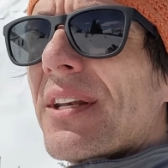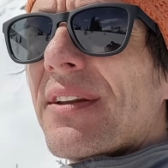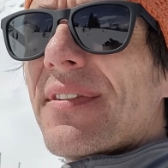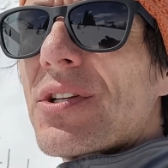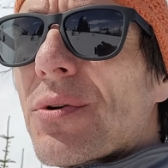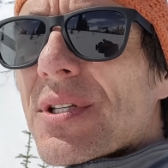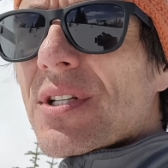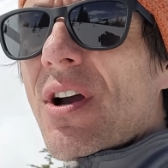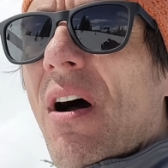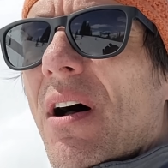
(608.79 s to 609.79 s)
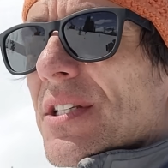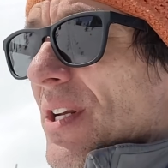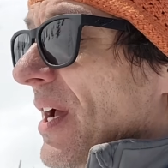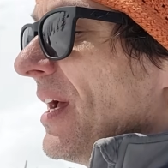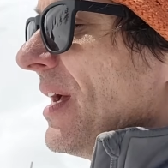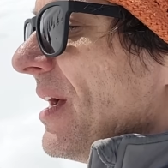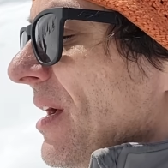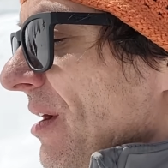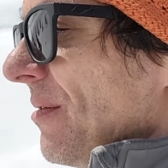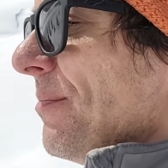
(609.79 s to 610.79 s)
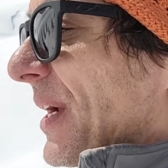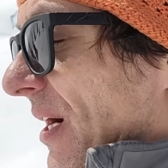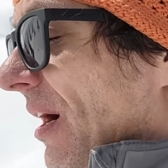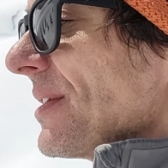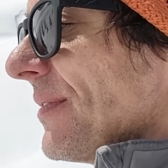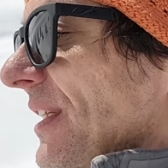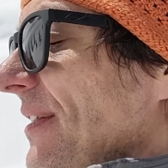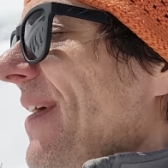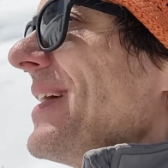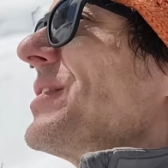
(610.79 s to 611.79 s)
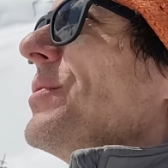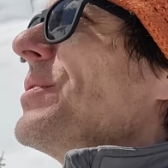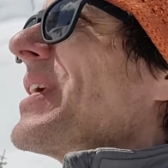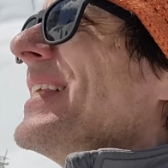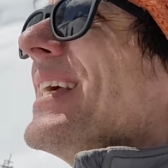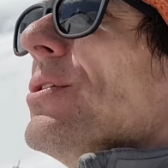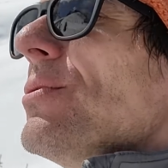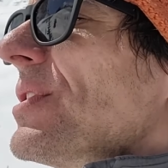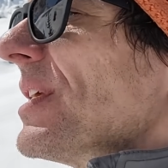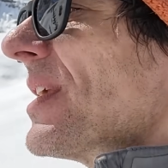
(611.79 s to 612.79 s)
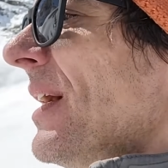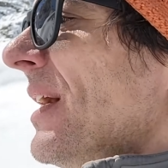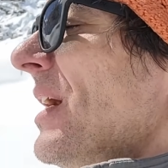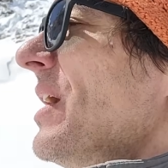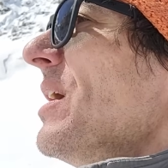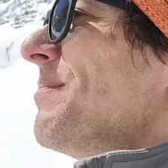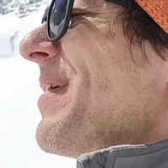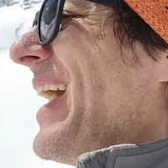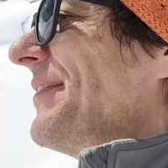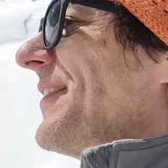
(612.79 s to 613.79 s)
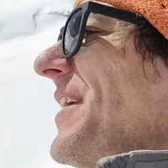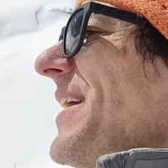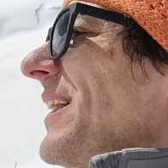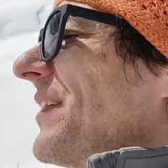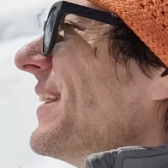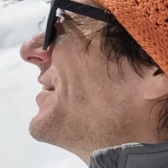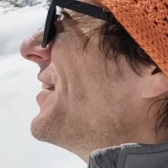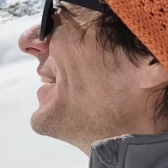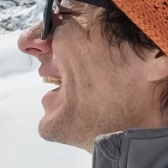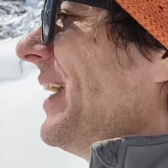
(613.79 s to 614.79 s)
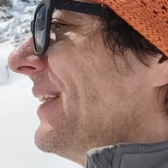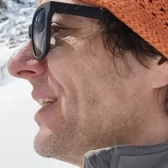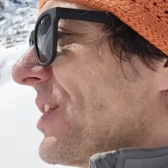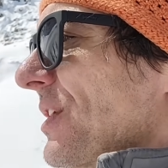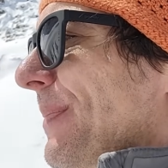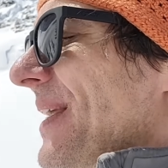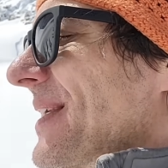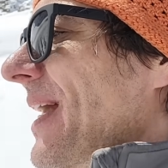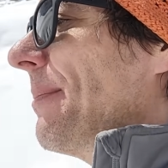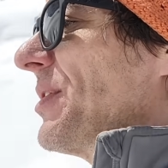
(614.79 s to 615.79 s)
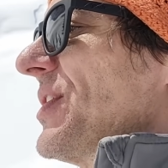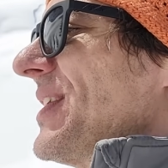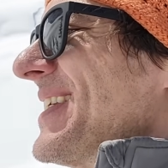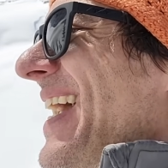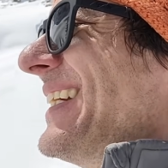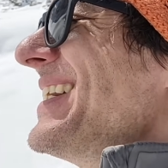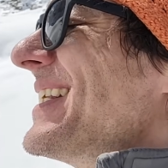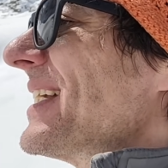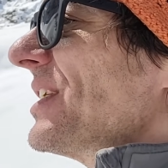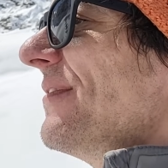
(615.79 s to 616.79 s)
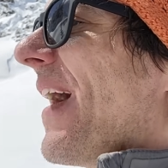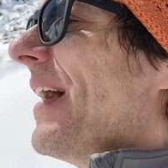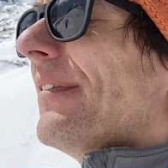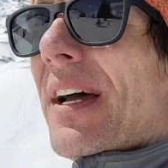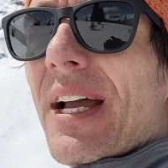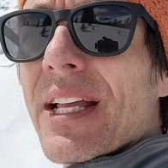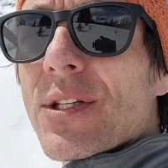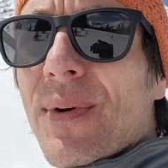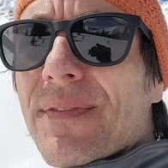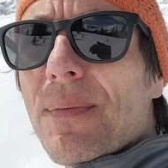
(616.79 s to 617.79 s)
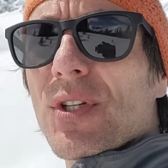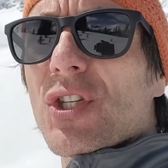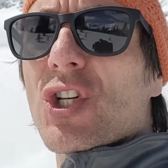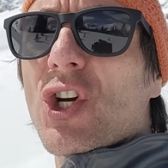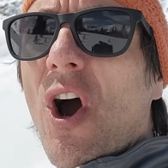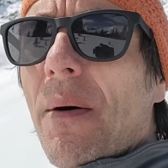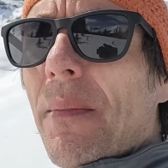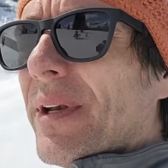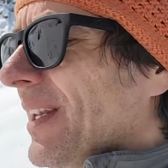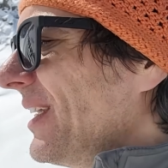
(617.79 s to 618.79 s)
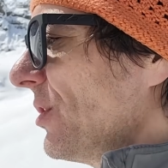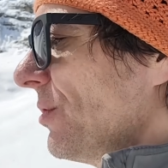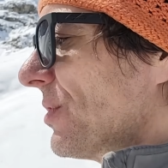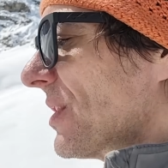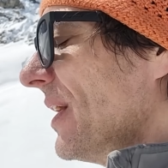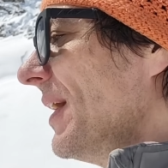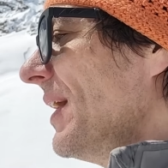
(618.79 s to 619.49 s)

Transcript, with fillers: individuals caused because of the device use. And they use this Bradford Hill criteria. This has been established since 1965. It's one of the most commonly used